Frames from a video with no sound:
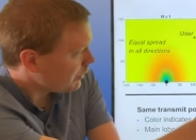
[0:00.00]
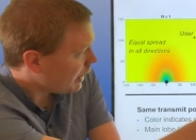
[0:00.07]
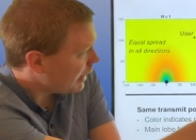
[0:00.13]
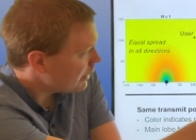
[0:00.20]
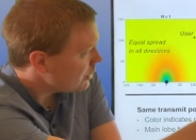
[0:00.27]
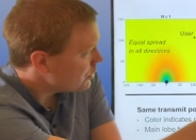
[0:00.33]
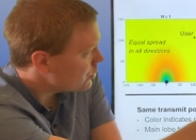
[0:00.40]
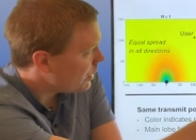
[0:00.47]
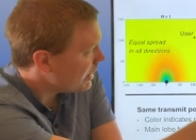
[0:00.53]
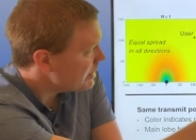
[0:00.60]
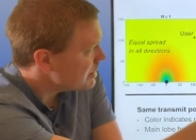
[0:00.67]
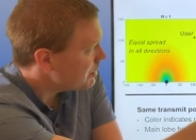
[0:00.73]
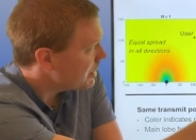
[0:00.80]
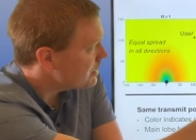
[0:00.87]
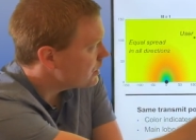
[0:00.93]
and you
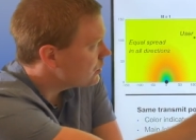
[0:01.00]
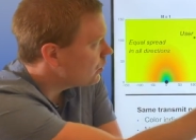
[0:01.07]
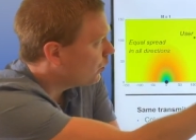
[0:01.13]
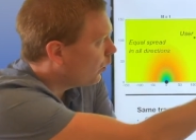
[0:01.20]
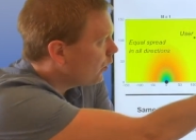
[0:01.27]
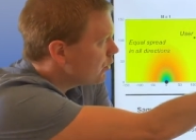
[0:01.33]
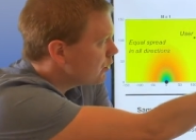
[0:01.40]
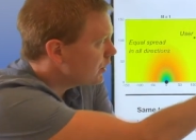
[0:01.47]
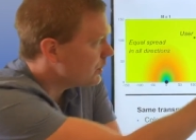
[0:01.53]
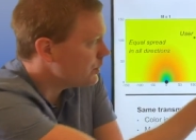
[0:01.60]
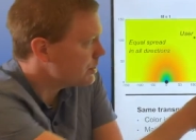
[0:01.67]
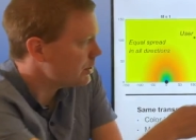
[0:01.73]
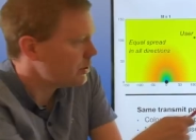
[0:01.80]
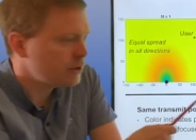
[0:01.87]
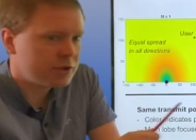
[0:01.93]
transmit towards the
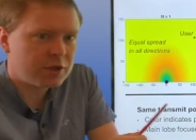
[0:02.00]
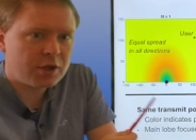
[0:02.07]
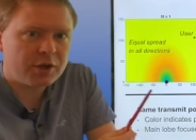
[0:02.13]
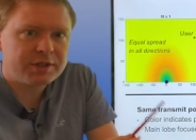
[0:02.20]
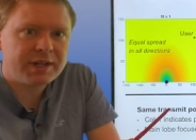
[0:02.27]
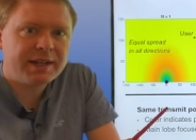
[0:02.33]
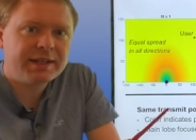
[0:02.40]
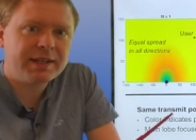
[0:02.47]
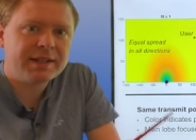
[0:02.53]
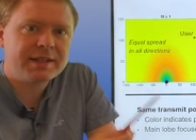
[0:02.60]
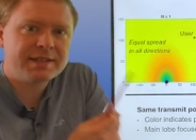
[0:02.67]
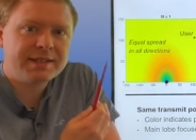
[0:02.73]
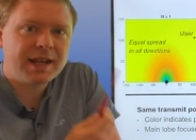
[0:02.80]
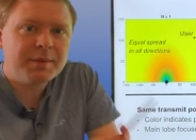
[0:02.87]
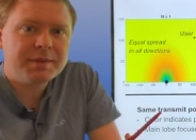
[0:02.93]
user, so you're taking
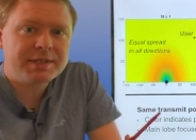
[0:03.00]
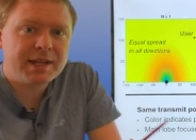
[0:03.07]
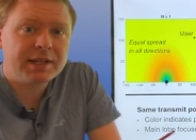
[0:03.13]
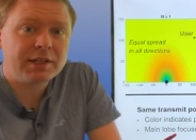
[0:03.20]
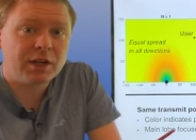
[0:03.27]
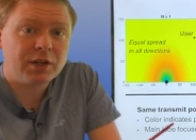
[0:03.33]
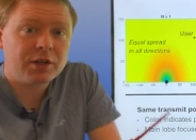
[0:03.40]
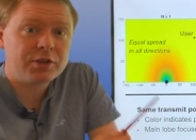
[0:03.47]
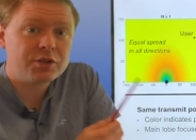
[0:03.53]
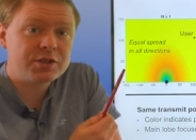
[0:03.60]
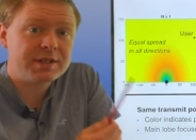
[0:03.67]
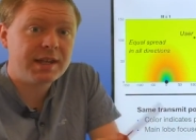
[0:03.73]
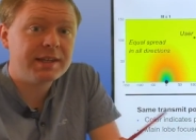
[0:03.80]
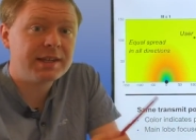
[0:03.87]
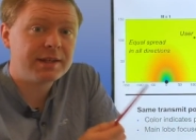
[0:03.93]
the same signal and you
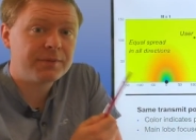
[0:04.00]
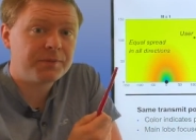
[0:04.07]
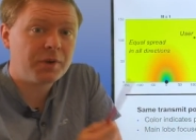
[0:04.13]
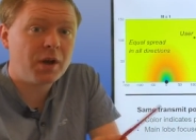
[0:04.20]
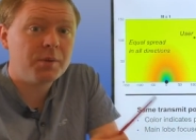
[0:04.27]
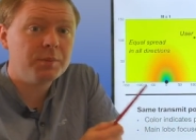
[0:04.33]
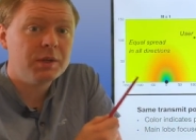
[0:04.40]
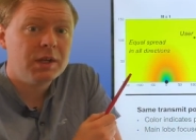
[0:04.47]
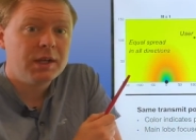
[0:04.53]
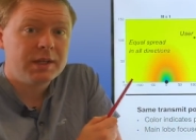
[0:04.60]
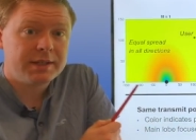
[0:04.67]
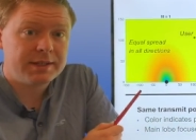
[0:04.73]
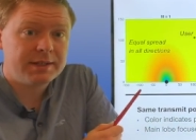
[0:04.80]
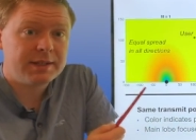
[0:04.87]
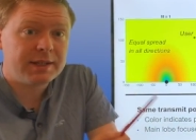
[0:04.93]
send it from
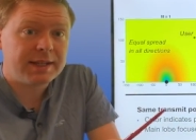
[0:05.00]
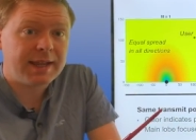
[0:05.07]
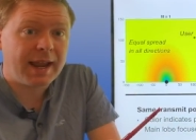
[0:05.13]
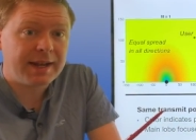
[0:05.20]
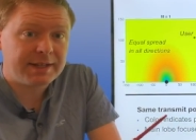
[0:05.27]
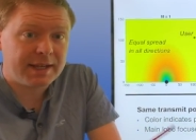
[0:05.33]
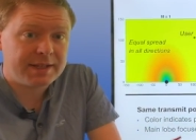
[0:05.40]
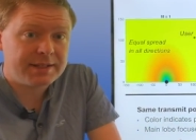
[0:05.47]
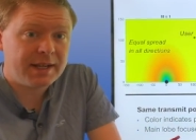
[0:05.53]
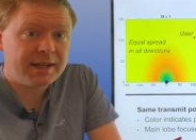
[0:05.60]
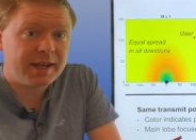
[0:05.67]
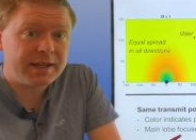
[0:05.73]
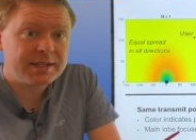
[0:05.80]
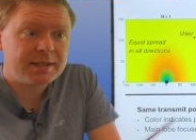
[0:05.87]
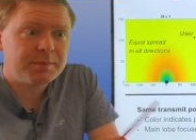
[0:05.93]
the 8
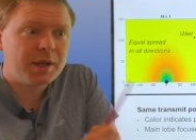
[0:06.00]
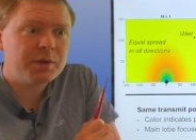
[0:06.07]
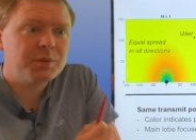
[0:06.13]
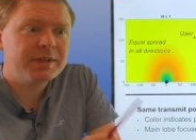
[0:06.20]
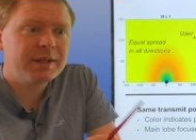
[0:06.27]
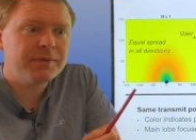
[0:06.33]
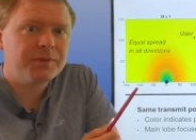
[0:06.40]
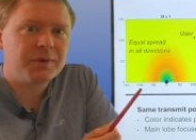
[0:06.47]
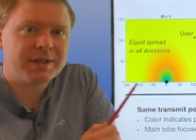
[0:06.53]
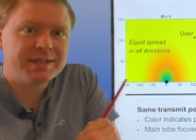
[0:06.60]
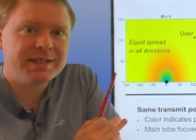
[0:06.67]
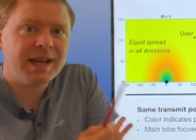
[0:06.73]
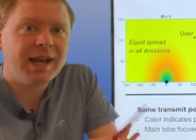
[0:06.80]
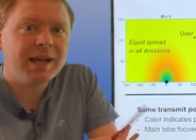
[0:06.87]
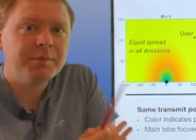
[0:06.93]
antennas, but with
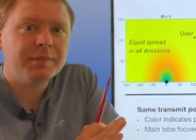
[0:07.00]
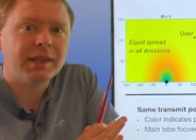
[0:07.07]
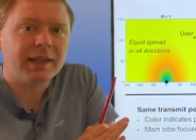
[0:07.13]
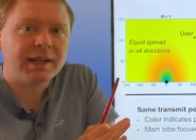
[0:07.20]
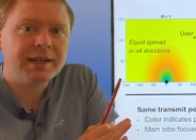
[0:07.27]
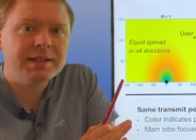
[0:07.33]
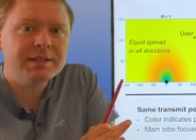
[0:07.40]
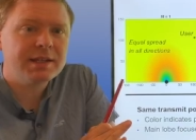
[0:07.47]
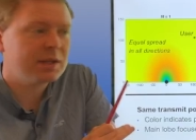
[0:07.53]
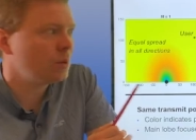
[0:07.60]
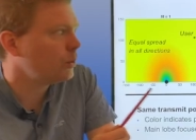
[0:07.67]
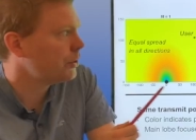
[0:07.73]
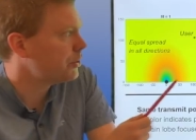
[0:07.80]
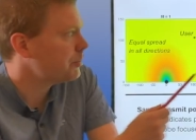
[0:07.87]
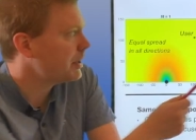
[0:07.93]
different time delays in
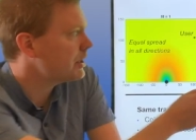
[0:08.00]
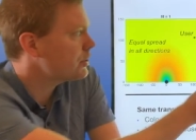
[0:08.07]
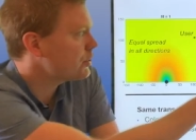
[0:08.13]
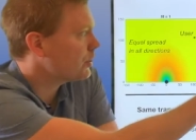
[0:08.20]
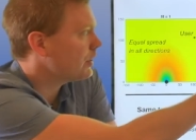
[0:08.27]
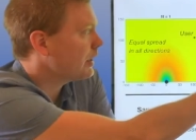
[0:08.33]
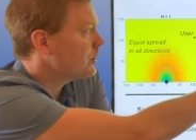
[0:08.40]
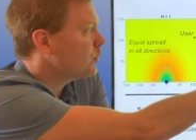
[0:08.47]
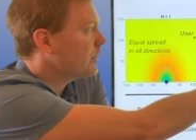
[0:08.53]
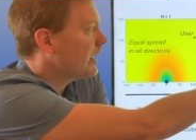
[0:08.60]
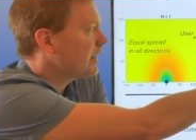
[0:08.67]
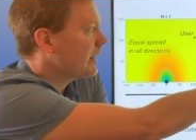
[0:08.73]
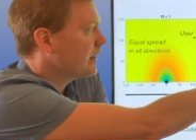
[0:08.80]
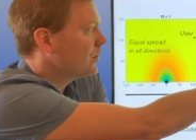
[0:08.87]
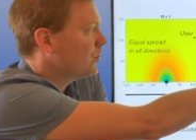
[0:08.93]
order to make sure that you
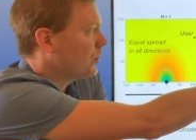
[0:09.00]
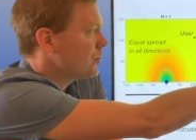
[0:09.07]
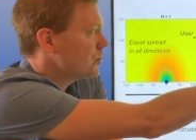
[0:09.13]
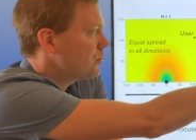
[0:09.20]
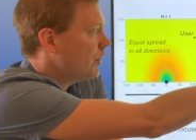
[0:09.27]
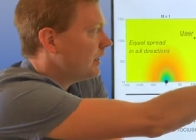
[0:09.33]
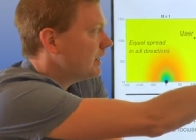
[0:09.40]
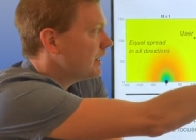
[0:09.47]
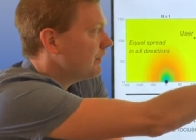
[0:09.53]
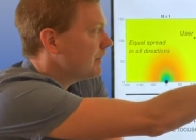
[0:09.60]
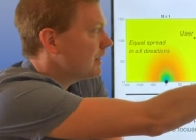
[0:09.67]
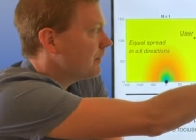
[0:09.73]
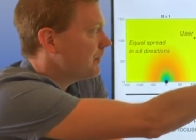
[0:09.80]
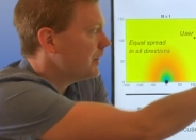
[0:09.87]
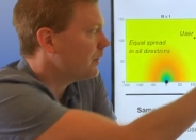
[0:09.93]
get a constructive
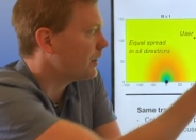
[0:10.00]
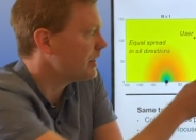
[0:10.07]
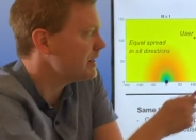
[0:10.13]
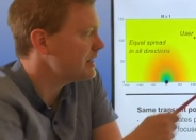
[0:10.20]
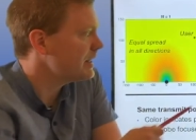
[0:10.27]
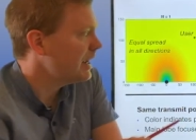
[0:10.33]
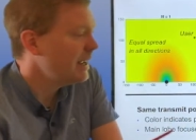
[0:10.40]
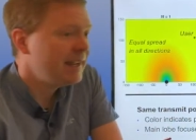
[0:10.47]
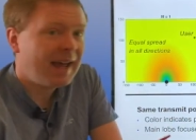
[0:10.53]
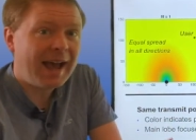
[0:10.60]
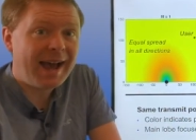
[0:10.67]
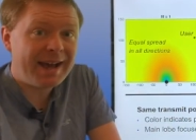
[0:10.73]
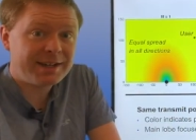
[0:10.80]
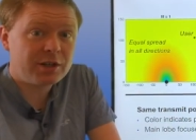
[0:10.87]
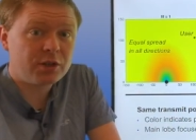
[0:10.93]
interference
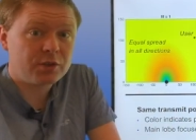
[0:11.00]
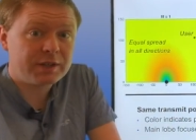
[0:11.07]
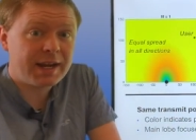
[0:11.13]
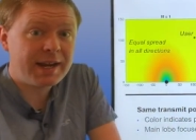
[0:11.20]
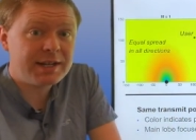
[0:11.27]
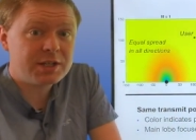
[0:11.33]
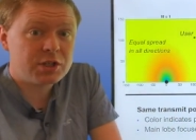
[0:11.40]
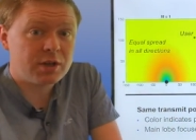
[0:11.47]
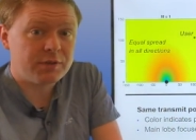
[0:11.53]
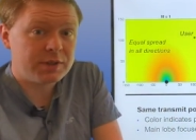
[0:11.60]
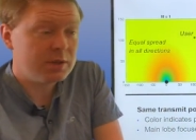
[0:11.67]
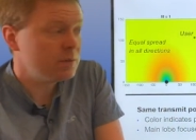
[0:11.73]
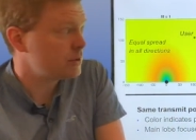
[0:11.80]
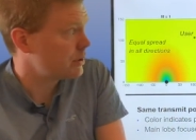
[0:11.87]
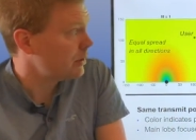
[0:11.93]
at the location of the
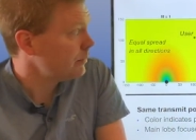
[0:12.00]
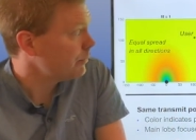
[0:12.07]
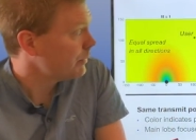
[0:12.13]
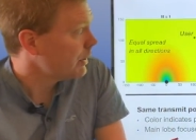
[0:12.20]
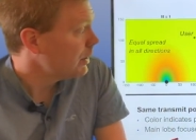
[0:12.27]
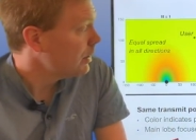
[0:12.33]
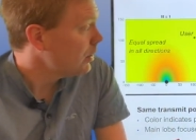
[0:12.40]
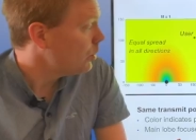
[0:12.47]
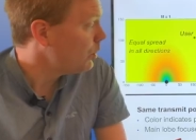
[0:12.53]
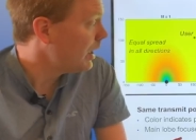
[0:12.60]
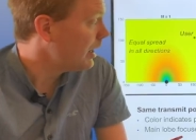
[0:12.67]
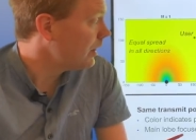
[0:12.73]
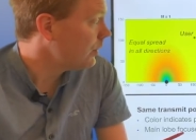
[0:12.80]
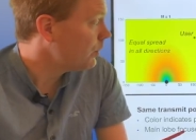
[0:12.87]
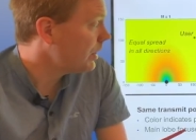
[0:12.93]
user,
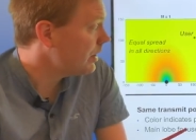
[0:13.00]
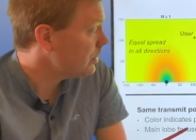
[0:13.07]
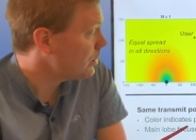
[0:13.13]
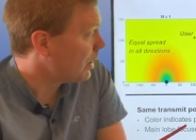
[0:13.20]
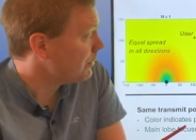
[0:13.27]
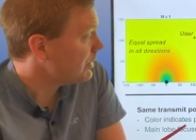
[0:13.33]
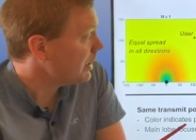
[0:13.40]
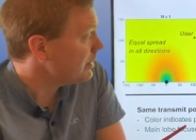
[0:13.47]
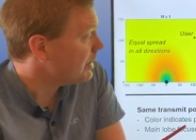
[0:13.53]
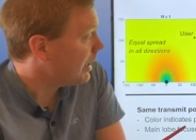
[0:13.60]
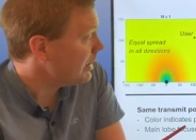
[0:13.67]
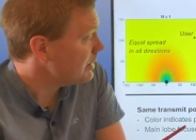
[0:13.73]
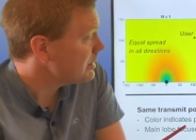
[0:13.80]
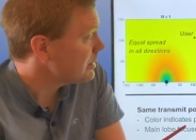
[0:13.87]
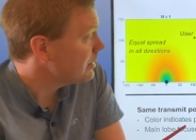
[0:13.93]
well, when you have done
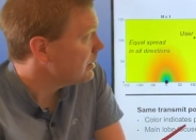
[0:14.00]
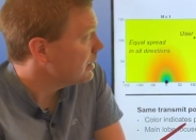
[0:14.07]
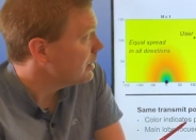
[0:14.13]
that,